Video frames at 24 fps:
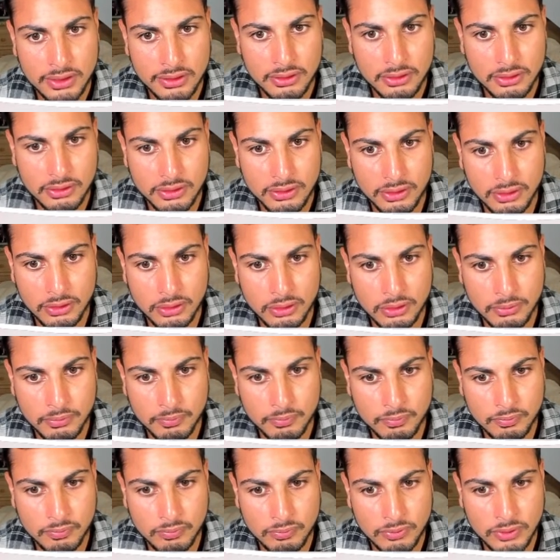So
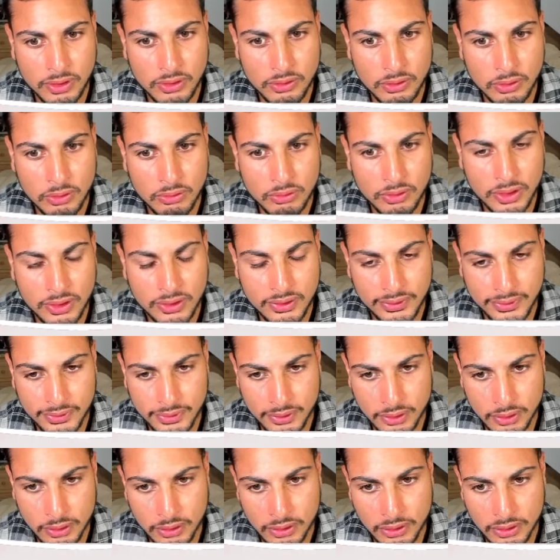to do this, you
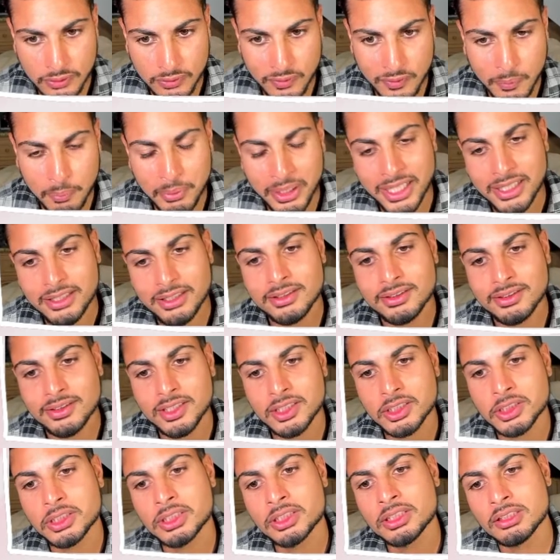go into the padding
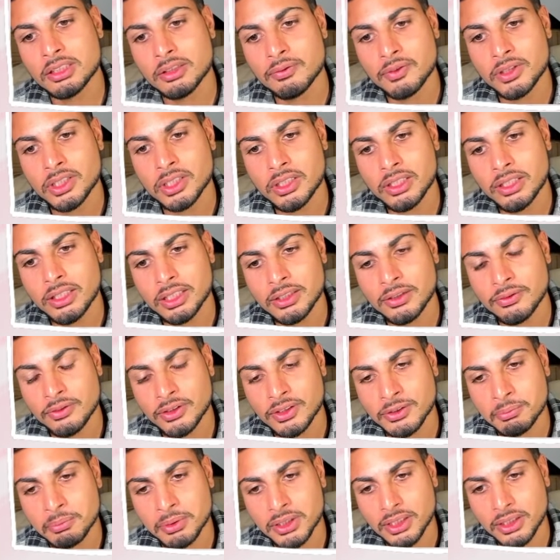section. If you click this
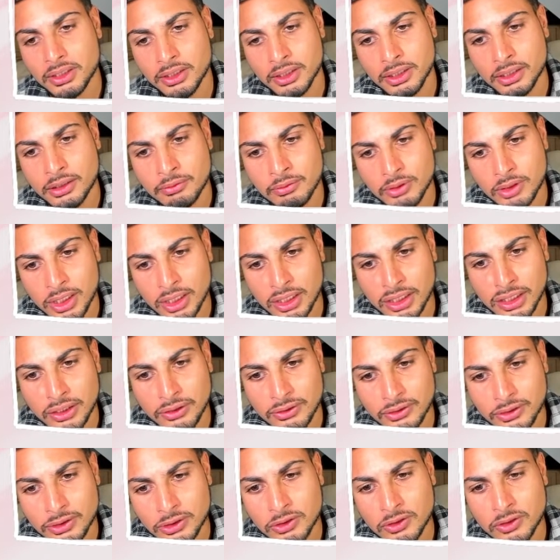bit here, it
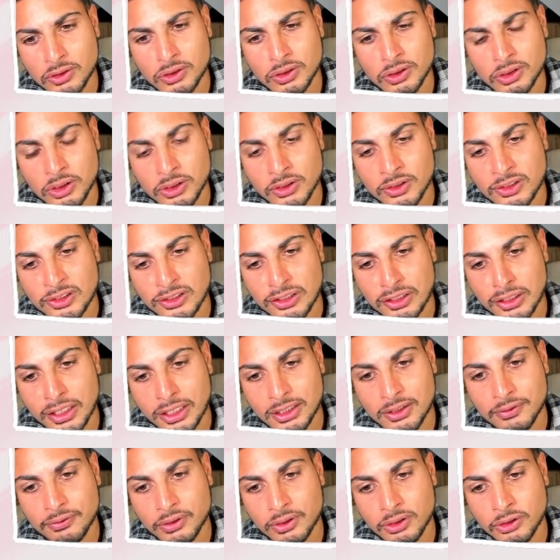allows you to just
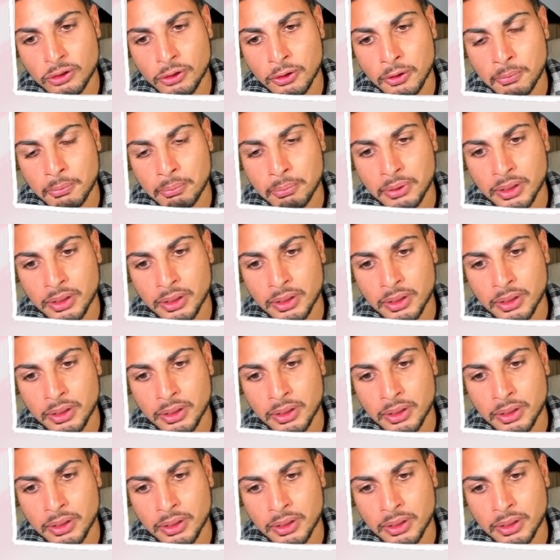select the top